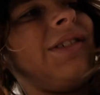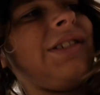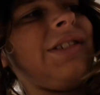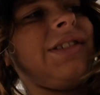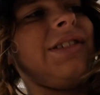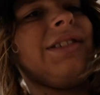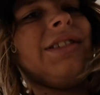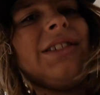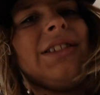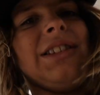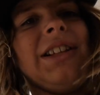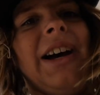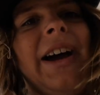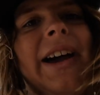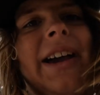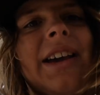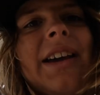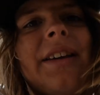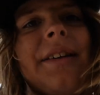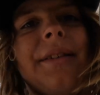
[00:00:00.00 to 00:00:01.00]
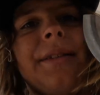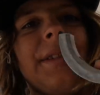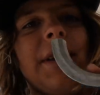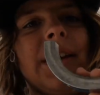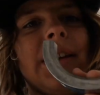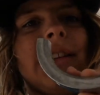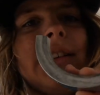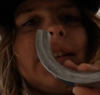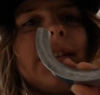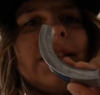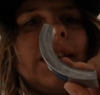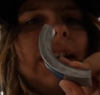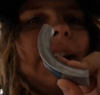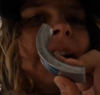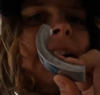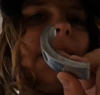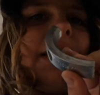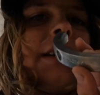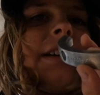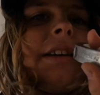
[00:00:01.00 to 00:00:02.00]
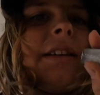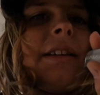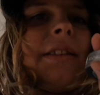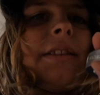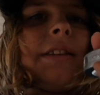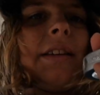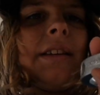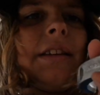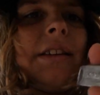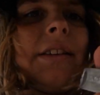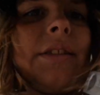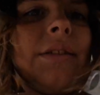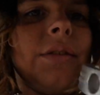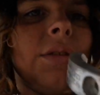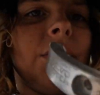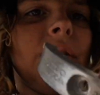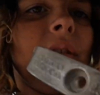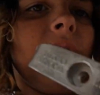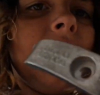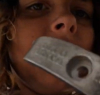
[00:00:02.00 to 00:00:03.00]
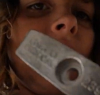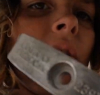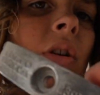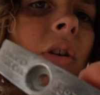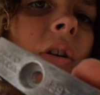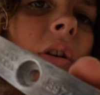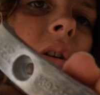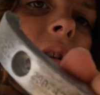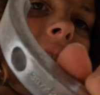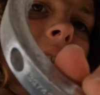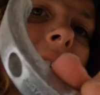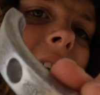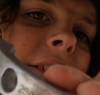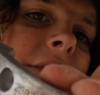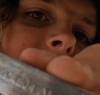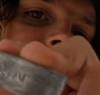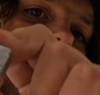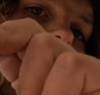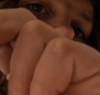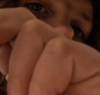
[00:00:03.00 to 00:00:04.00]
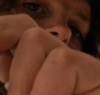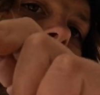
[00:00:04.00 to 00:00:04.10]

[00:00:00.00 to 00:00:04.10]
ones look like. They look like this, nice and